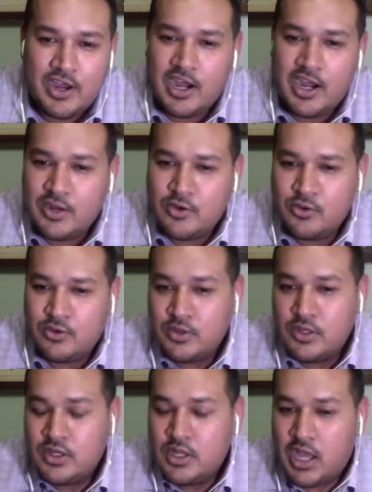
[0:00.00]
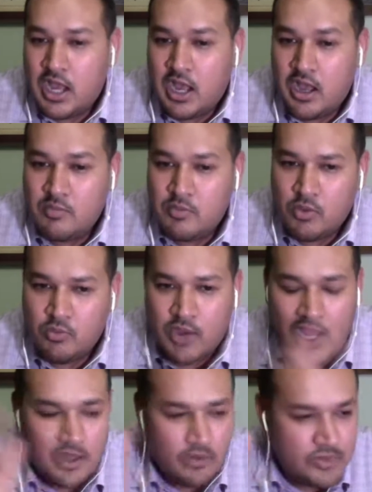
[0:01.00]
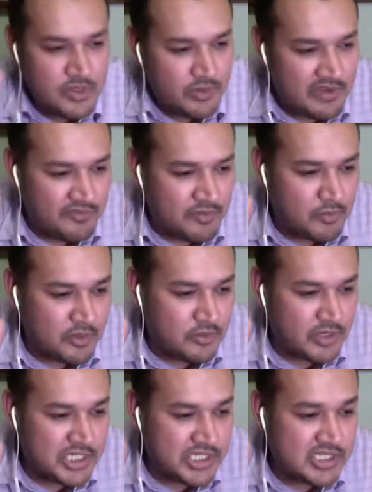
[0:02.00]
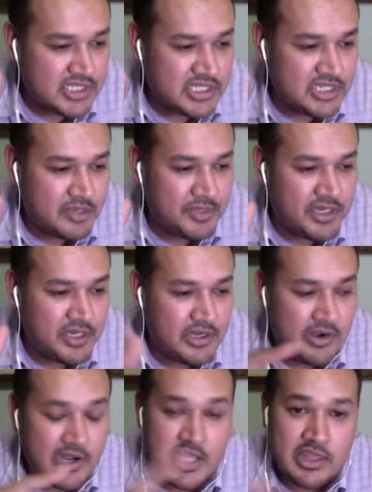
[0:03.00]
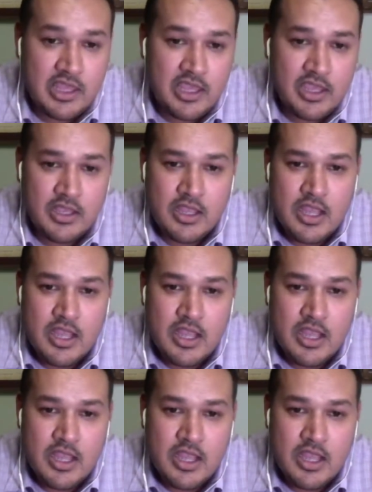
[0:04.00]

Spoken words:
All right, cool. While we wait for more questions to come in or anything,